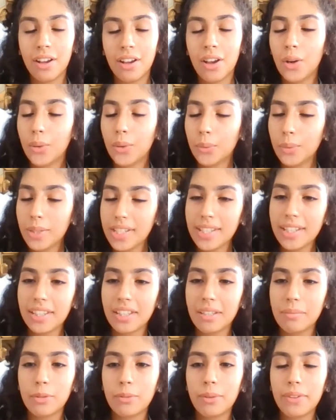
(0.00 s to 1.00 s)
We see
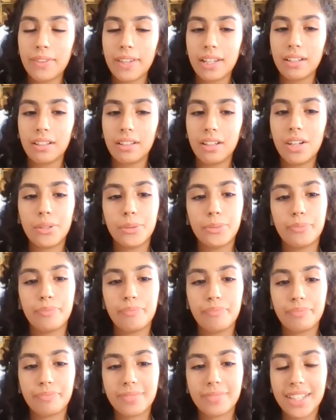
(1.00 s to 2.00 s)
them and we think, oh,
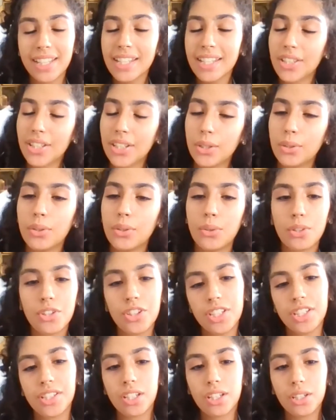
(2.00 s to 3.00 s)
he's cute or
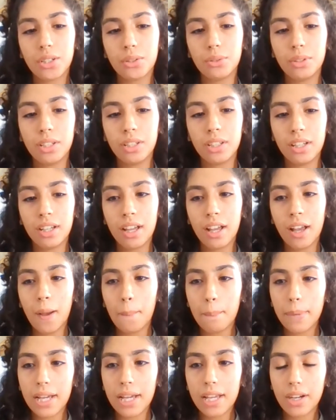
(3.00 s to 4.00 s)
she's cute,
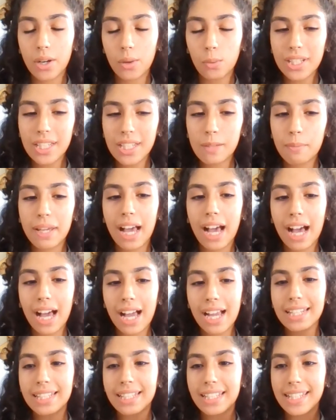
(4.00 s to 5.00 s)
but what's
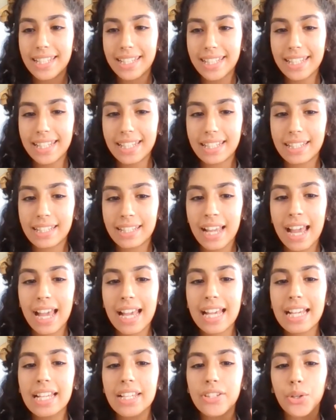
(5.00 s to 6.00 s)
behind the scenes
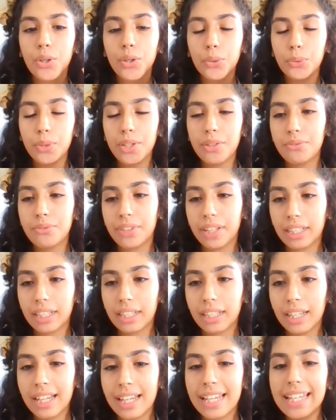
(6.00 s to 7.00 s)
is horrific.
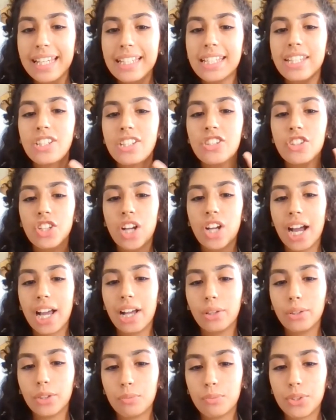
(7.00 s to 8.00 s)
It's
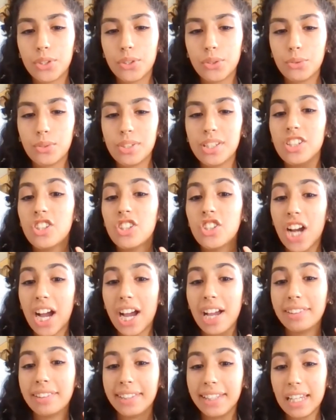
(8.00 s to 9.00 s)
child abuse,
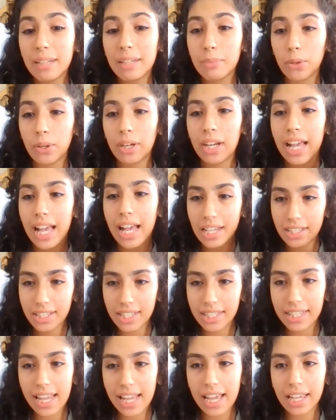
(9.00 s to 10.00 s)
child labor. And
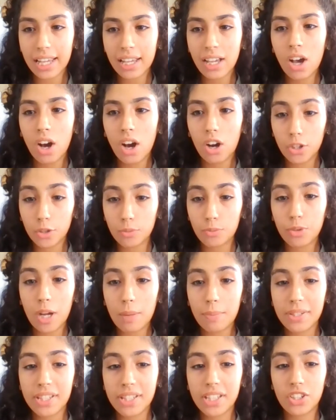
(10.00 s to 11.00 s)
today, on the
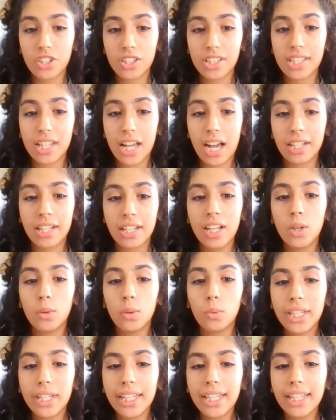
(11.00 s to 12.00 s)
proposition side,
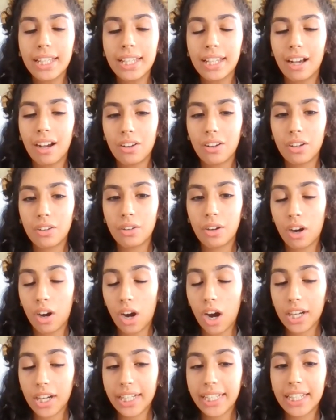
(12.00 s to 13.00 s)
we
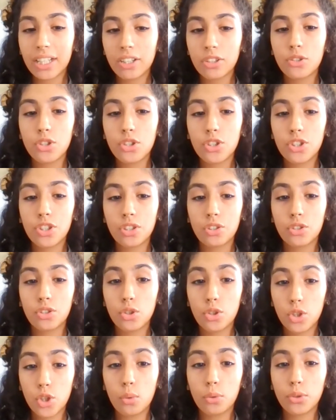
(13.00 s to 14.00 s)
are here to
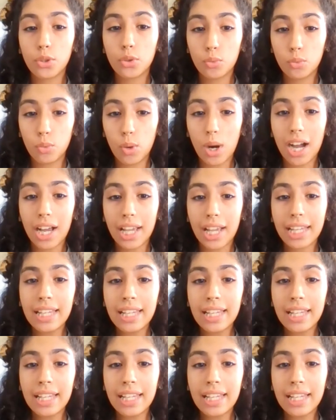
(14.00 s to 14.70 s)
show you why